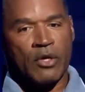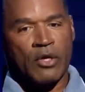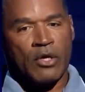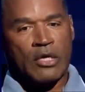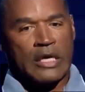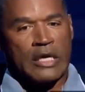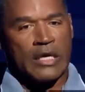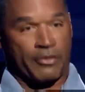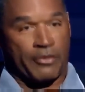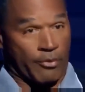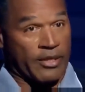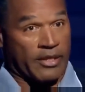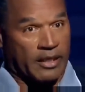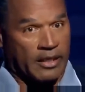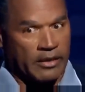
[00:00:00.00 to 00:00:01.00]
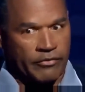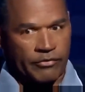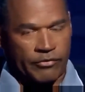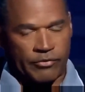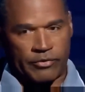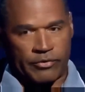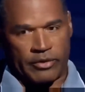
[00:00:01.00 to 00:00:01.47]
Simpson's acquittal in
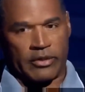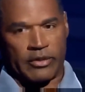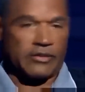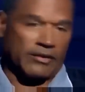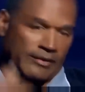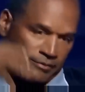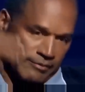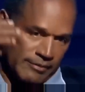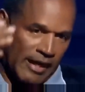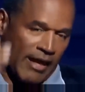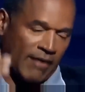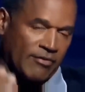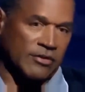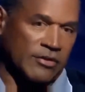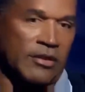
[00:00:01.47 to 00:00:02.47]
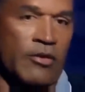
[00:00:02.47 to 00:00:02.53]
1995 remains one of the